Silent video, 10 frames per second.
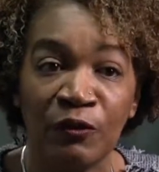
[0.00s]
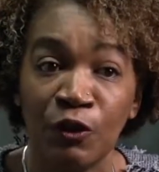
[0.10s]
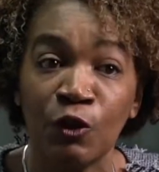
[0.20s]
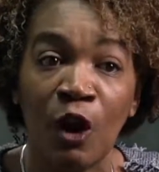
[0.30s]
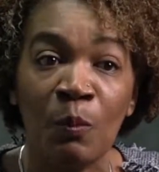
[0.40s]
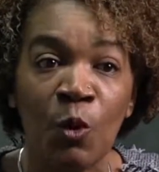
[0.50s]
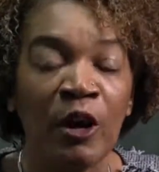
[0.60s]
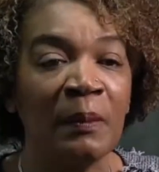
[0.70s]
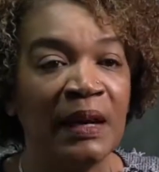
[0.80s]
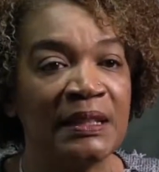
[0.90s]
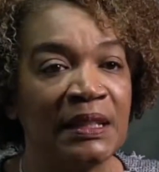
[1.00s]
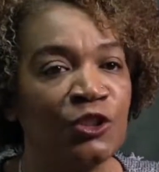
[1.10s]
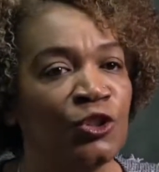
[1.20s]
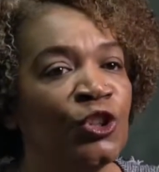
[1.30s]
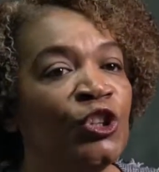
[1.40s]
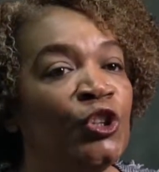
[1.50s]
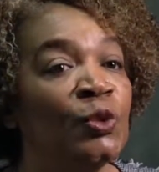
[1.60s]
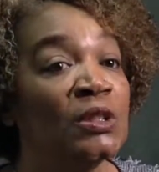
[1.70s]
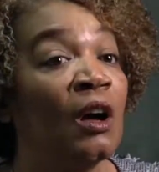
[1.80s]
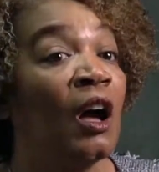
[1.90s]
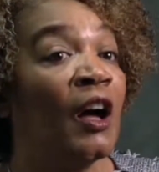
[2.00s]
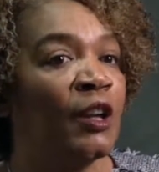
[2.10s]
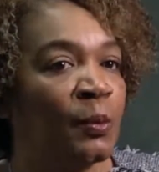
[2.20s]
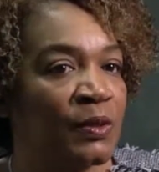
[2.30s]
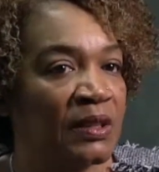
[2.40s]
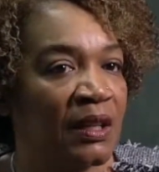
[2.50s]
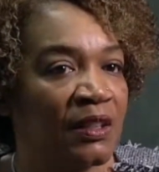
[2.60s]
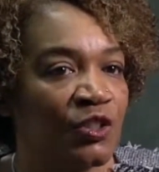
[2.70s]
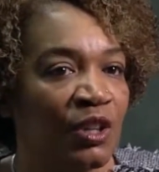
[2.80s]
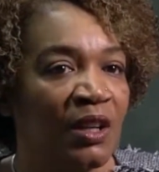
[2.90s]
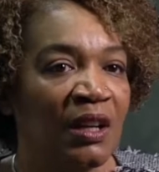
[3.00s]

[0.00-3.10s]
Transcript: if you've got more, I might say to you, use the higher percentage.